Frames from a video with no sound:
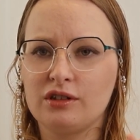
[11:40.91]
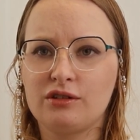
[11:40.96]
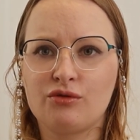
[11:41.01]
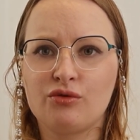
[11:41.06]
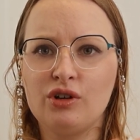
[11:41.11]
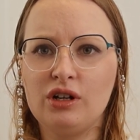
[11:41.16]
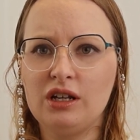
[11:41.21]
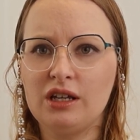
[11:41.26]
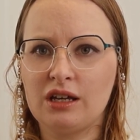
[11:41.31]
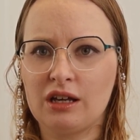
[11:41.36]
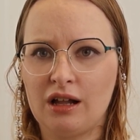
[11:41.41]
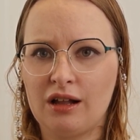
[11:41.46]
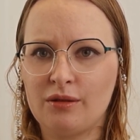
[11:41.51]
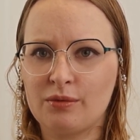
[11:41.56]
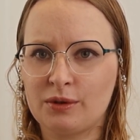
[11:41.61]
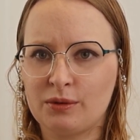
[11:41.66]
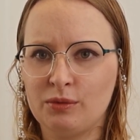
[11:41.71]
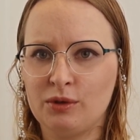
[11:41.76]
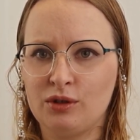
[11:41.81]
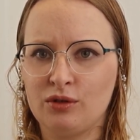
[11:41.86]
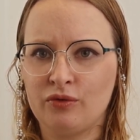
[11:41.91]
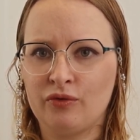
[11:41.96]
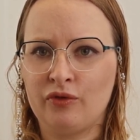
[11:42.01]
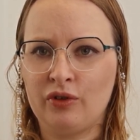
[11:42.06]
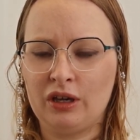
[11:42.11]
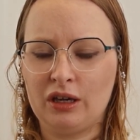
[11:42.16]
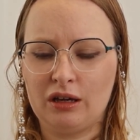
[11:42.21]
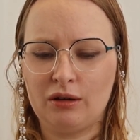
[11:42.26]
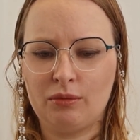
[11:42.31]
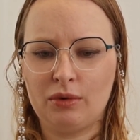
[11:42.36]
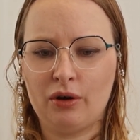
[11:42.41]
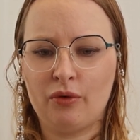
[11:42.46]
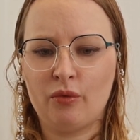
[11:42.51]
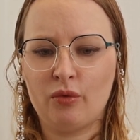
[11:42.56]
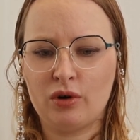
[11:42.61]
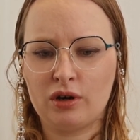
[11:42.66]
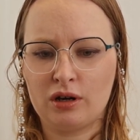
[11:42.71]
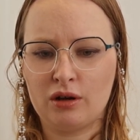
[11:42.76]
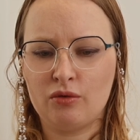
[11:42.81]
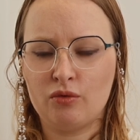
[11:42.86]
It really helps me to think about
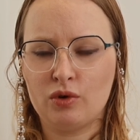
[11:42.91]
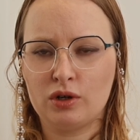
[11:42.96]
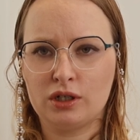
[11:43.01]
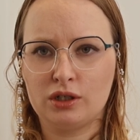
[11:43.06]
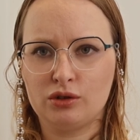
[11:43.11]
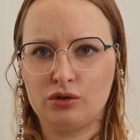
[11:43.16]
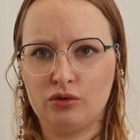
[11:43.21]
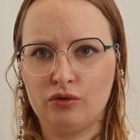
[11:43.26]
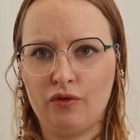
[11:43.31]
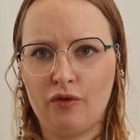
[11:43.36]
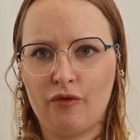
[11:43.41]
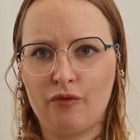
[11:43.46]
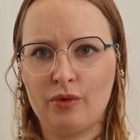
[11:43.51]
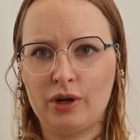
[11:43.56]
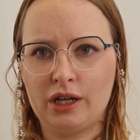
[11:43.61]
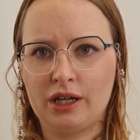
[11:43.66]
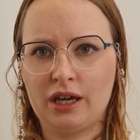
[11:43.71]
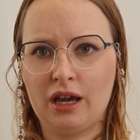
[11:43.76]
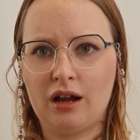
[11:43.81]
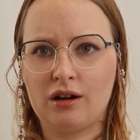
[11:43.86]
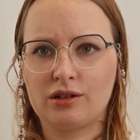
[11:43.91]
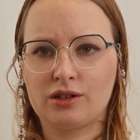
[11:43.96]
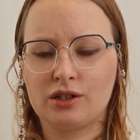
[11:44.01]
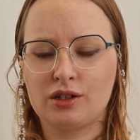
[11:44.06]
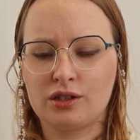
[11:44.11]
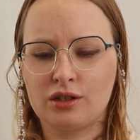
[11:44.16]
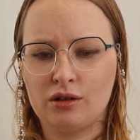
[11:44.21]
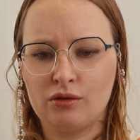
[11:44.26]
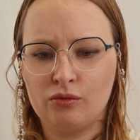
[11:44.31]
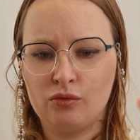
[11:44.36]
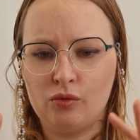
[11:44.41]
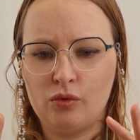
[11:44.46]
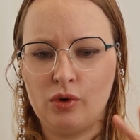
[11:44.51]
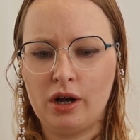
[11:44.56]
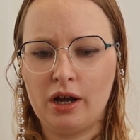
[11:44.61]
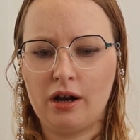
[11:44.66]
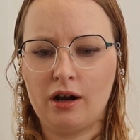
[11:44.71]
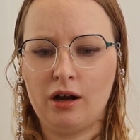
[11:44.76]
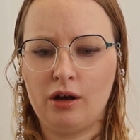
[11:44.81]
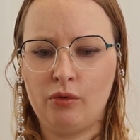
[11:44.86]
what I want to do with my characters and
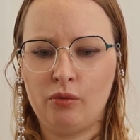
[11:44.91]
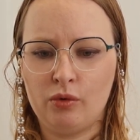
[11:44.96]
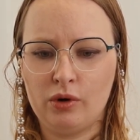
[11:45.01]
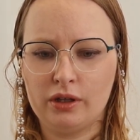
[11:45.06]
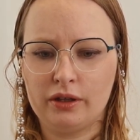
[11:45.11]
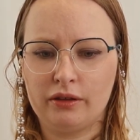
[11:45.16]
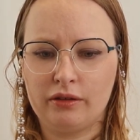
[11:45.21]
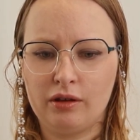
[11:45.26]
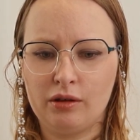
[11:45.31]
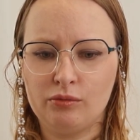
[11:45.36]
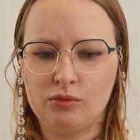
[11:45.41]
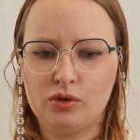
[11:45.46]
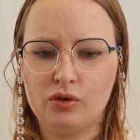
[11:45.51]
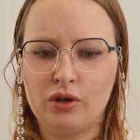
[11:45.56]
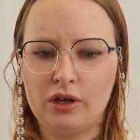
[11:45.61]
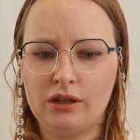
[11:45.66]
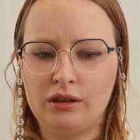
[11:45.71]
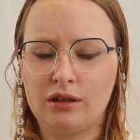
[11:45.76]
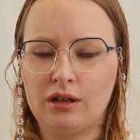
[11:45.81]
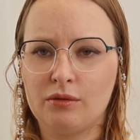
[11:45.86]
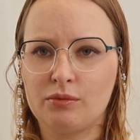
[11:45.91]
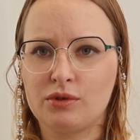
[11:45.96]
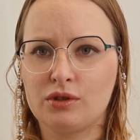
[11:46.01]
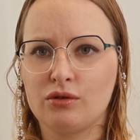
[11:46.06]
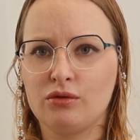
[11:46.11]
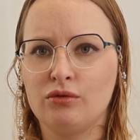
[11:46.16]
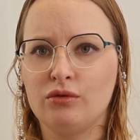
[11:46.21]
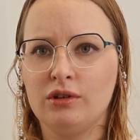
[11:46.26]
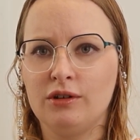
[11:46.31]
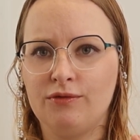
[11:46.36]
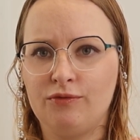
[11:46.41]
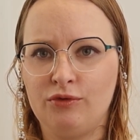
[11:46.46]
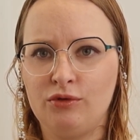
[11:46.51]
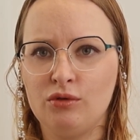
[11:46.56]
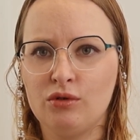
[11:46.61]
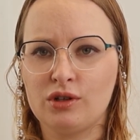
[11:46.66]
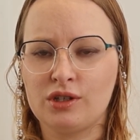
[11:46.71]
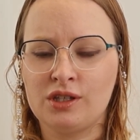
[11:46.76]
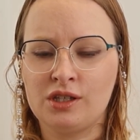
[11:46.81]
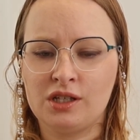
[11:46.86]
where I want them to end up. So if
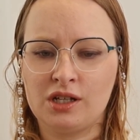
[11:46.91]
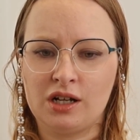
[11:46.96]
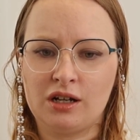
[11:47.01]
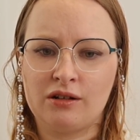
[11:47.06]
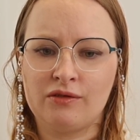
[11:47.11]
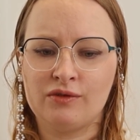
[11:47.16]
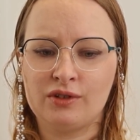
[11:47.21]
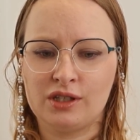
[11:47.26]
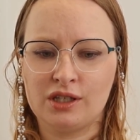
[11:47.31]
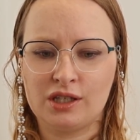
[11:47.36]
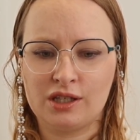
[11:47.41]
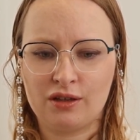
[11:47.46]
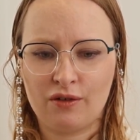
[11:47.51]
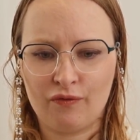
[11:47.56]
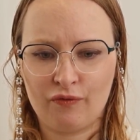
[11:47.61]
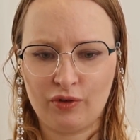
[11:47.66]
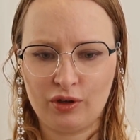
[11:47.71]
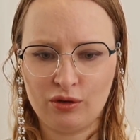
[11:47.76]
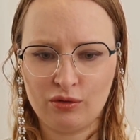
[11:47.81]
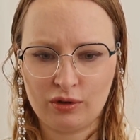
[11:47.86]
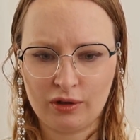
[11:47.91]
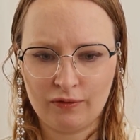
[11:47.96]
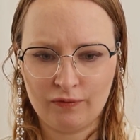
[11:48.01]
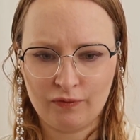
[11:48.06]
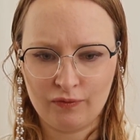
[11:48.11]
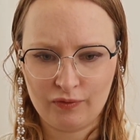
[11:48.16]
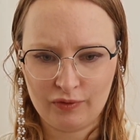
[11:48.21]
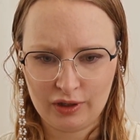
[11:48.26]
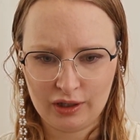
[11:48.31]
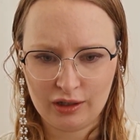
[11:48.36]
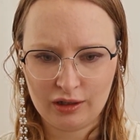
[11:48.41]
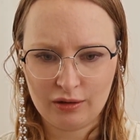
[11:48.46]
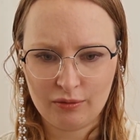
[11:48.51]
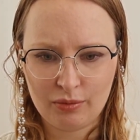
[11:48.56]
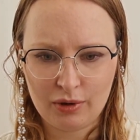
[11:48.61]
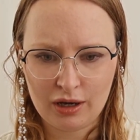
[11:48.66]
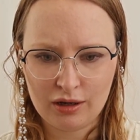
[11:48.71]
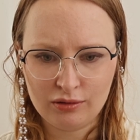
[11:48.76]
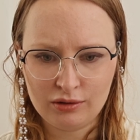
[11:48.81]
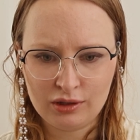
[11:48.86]
you are stuck, this is something you can think
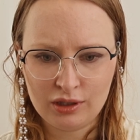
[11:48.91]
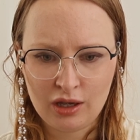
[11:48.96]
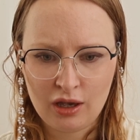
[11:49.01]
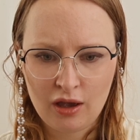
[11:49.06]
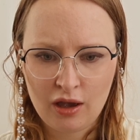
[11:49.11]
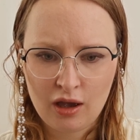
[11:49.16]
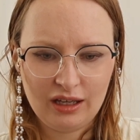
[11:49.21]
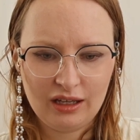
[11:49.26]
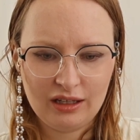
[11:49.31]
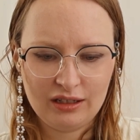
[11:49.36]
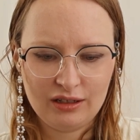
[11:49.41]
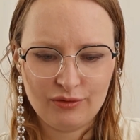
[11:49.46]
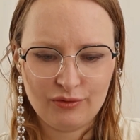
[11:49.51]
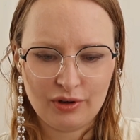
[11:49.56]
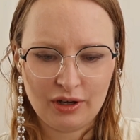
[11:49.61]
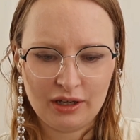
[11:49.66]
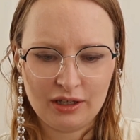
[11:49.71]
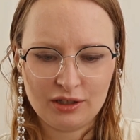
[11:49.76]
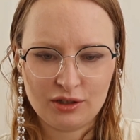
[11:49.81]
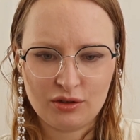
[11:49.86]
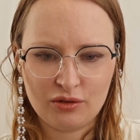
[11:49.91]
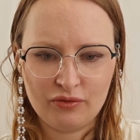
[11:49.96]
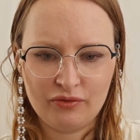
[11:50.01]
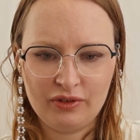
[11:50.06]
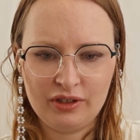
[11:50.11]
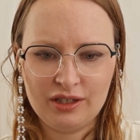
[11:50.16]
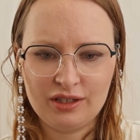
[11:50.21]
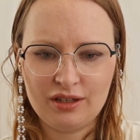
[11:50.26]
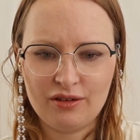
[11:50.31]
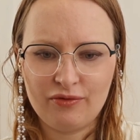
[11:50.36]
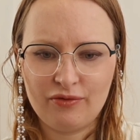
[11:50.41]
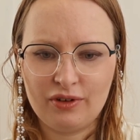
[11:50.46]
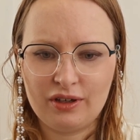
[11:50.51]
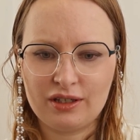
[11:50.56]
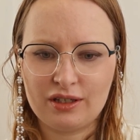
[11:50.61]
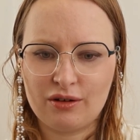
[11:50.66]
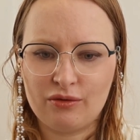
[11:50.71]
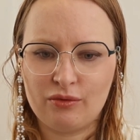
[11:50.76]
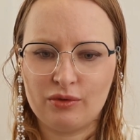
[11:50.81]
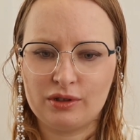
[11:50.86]
about. Anyway, so these are
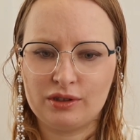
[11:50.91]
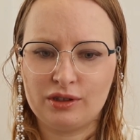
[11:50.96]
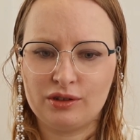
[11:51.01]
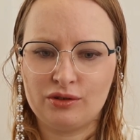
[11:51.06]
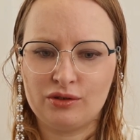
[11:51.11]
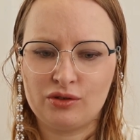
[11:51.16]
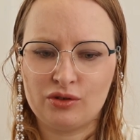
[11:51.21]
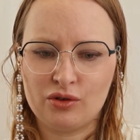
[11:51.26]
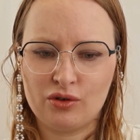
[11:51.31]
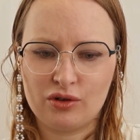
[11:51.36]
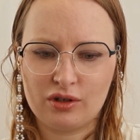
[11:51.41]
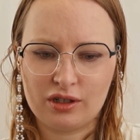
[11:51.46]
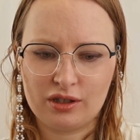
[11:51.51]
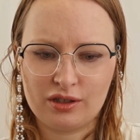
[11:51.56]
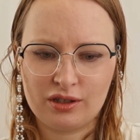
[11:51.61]
things I wanted to talk.